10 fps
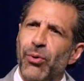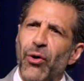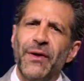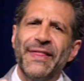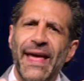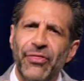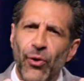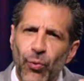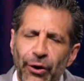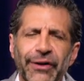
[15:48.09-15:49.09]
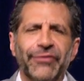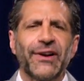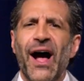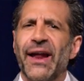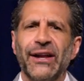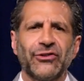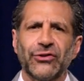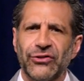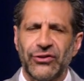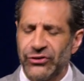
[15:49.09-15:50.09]
Boy, when the word of God
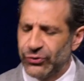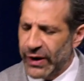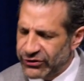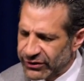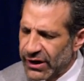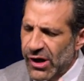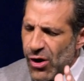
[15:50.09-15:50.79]
enters a situation,